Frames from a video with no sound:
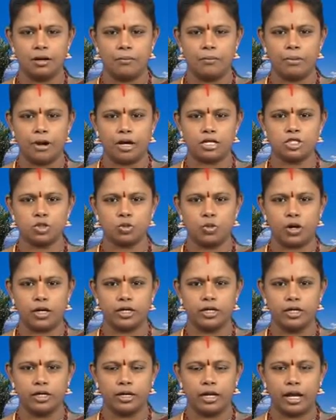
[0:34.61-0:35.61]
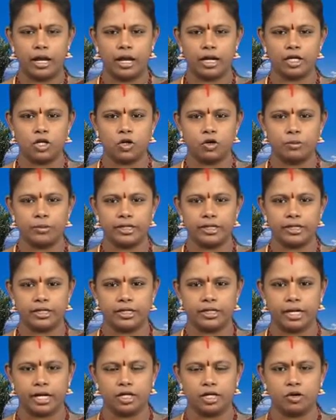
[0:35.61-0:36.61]
Part 1,
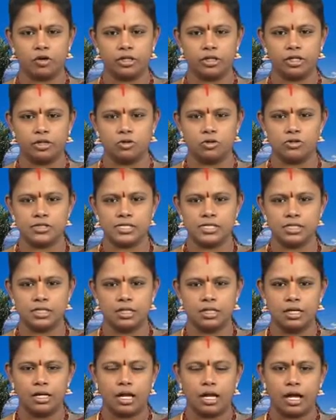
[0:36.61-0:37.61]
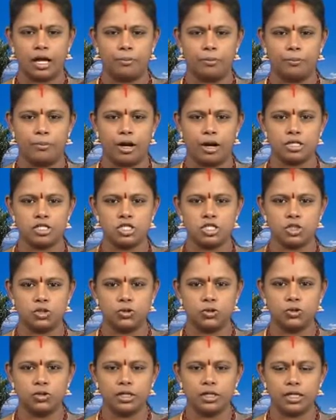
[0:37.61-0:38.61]
Anglo-American Cataloging Rules, and Part 2,
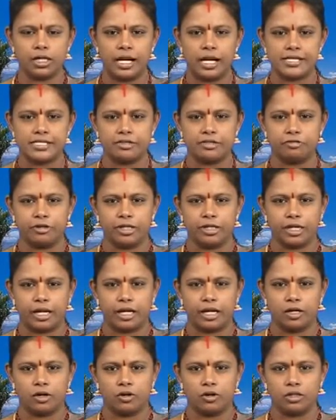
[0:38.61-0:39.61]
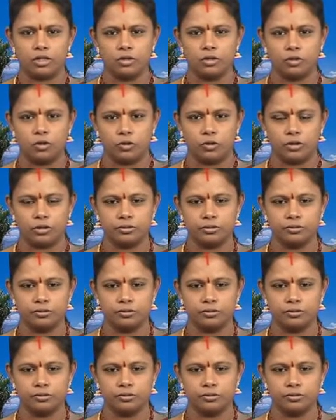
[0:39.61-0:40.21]
Classified Cataloging Code.